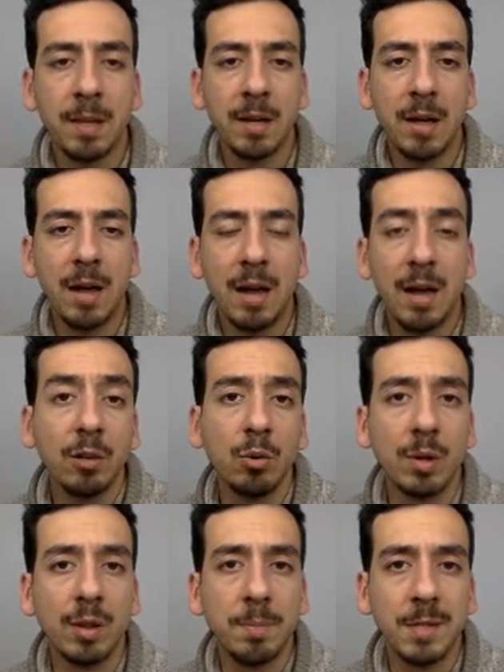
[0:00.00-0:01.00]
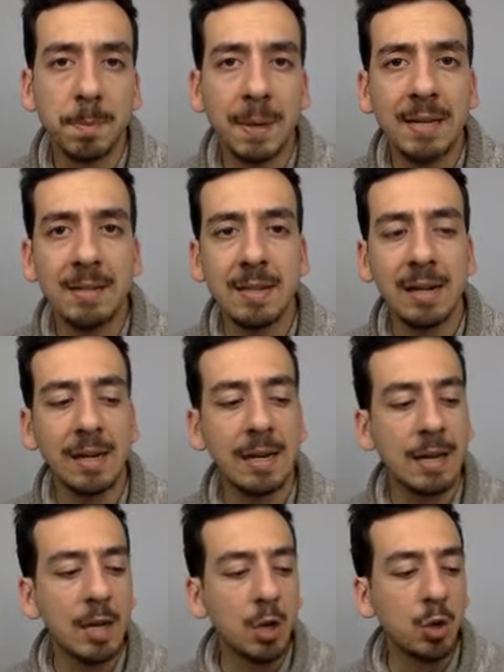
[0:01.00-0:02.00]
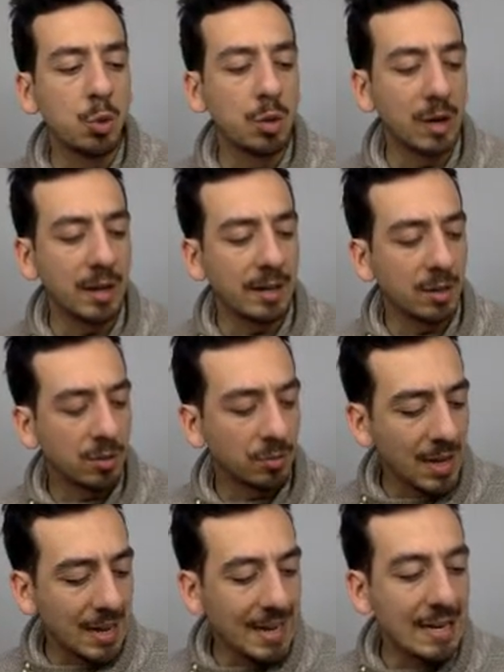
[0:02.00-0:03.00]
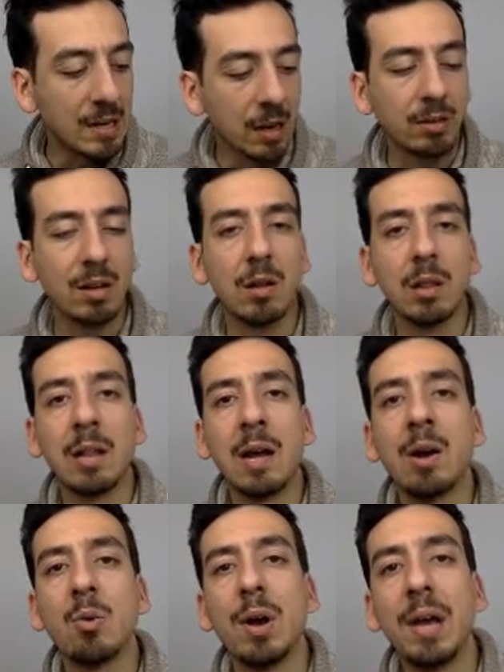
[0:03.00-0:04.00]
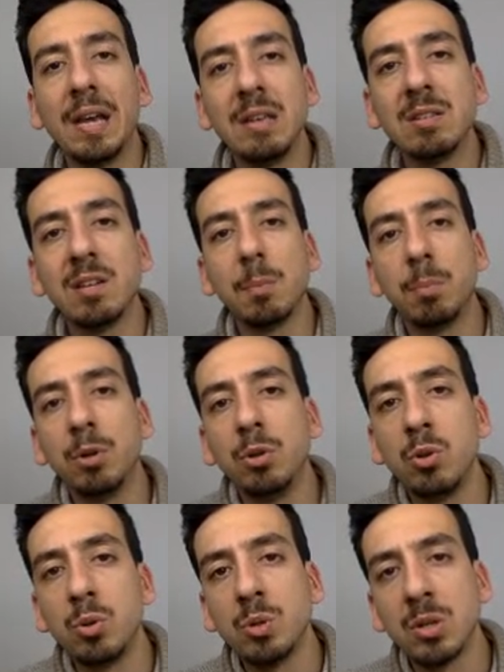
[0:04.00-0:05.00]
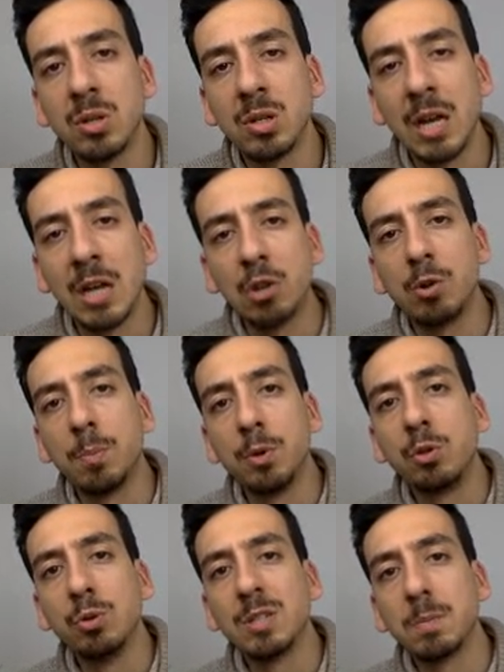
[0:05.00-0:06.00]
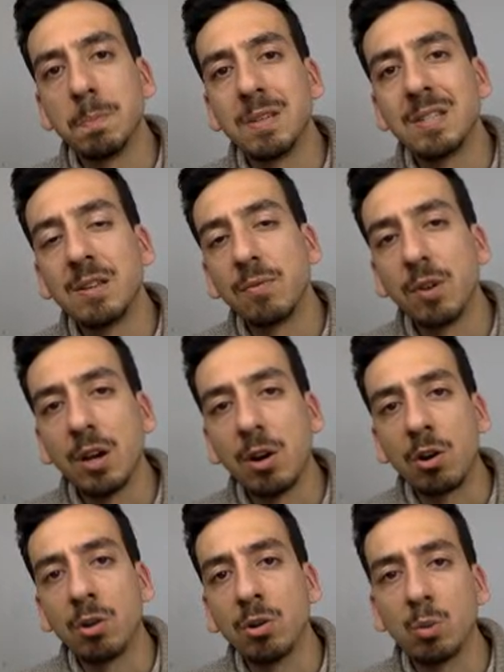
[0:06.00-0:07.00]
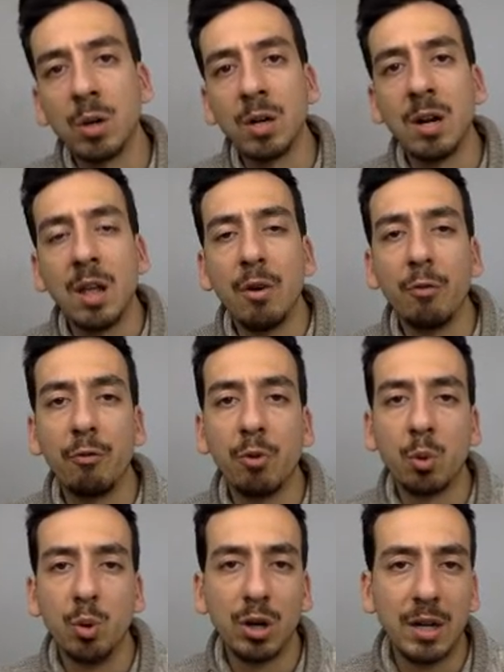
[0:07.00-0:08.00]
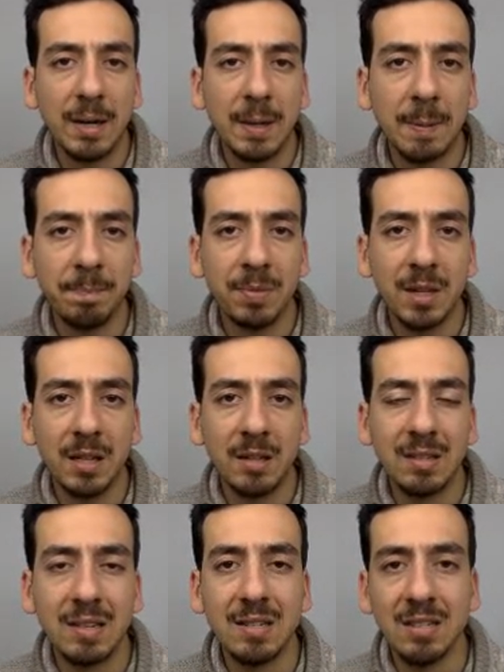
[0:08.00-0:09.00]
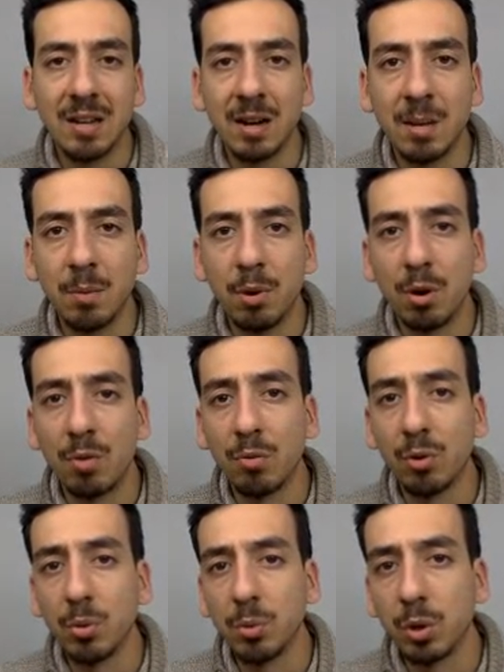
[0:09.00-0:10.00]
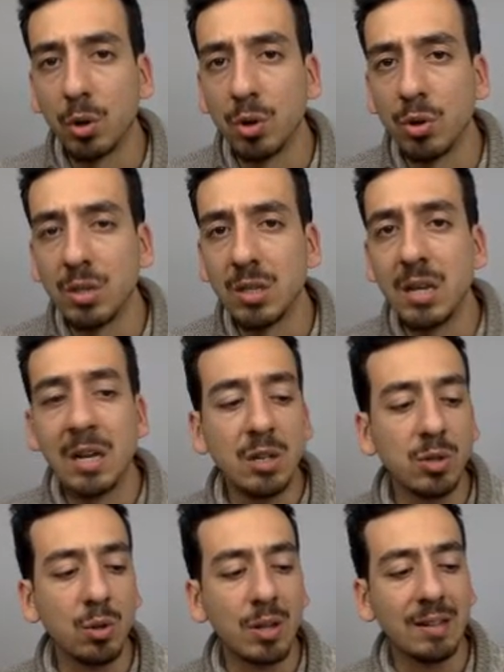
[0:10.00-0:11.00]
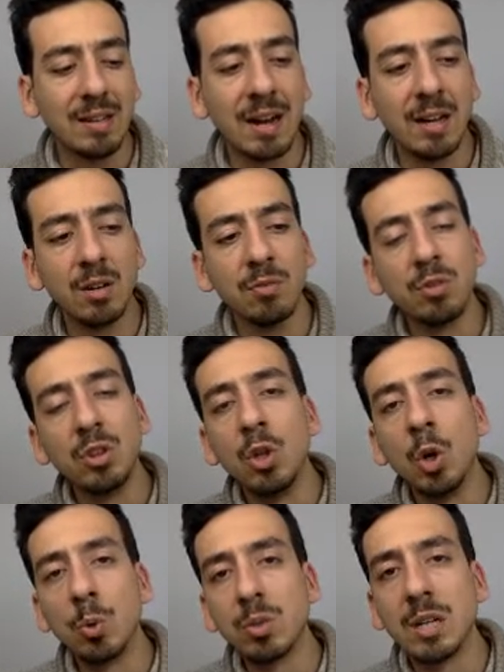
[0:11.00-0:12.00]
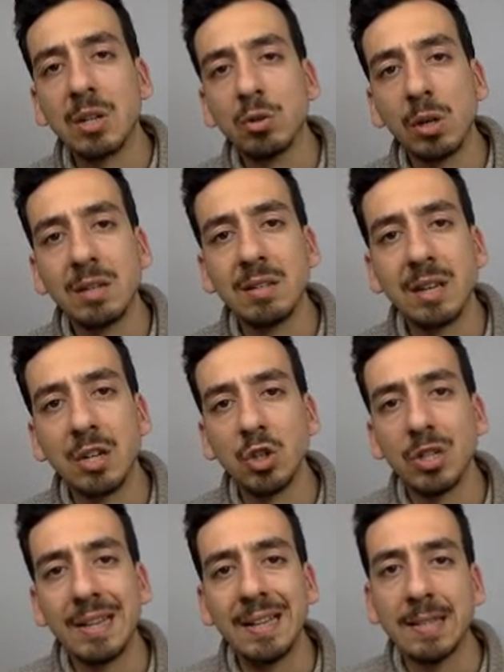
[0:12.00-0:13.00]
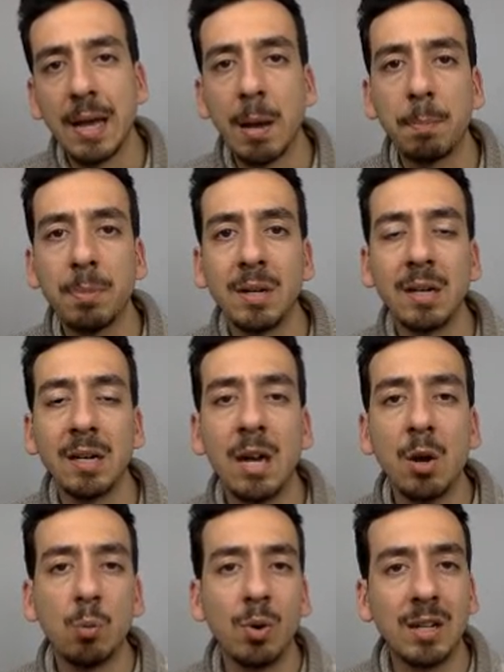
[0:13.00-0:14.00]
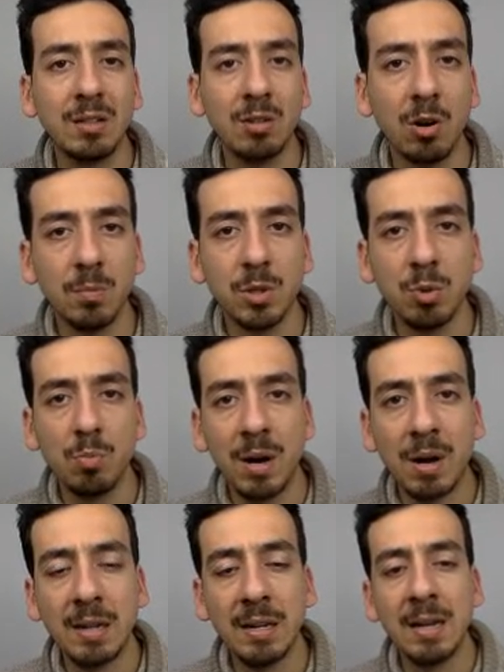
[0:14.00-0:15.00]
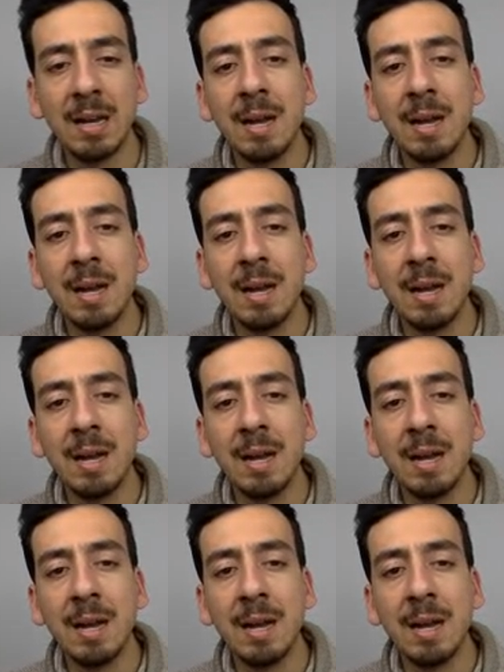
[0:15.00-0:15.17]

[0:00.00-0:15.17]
algorithm is basically to kind of not allow ASIC producers to produce specific hardware for this type of cryptocurrency, so that kind of no centralization is happening when it comes to mining.